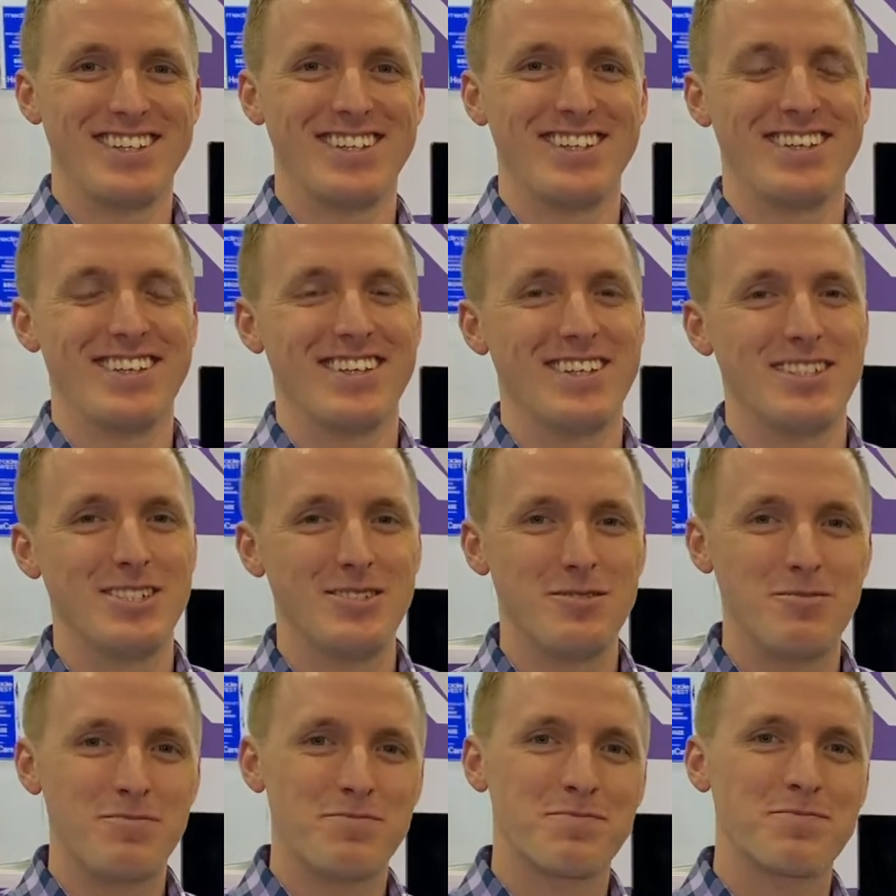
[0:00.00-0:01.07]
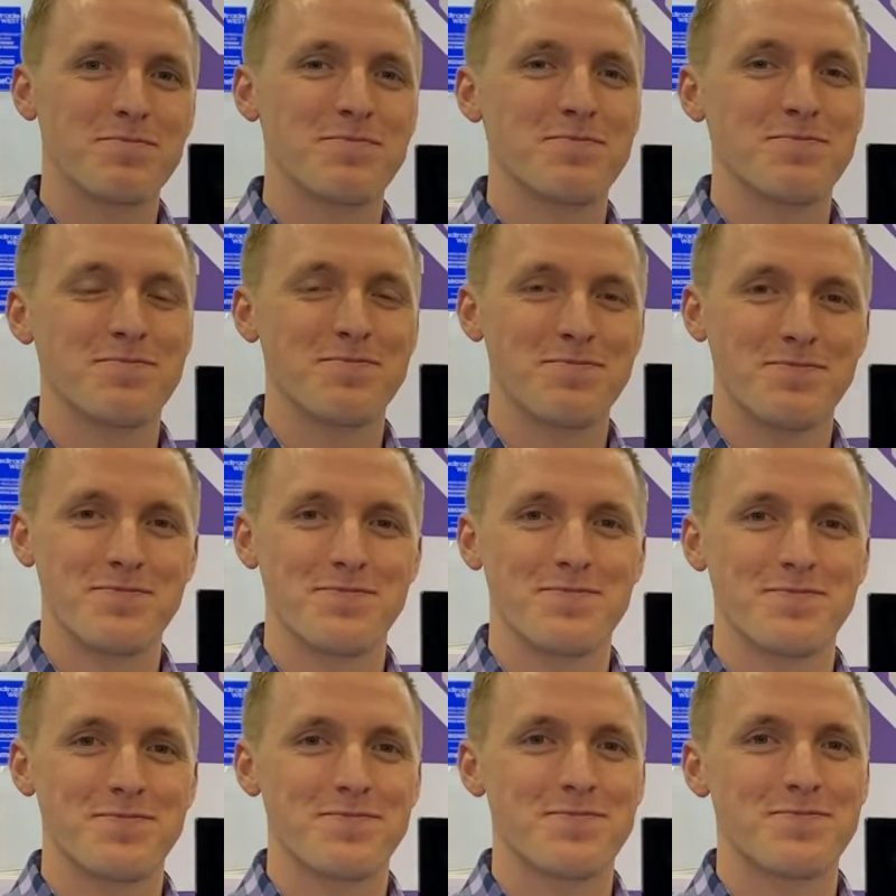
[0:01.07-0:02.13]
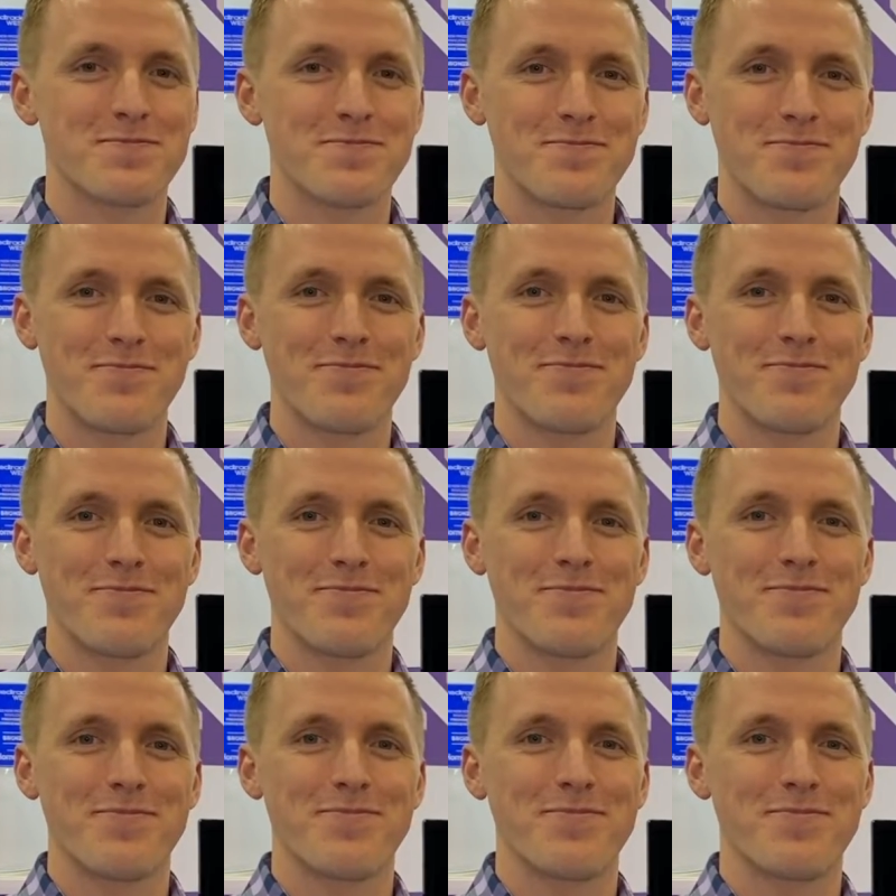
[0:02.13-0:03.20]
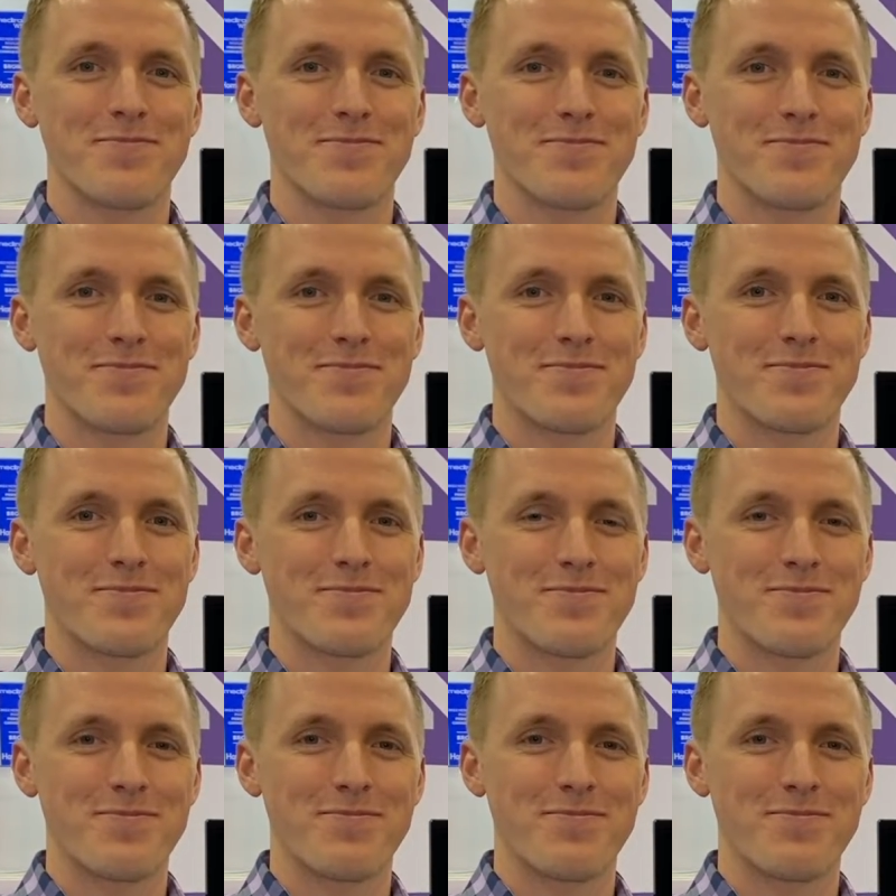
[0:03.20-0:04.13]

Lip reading: (not speaking)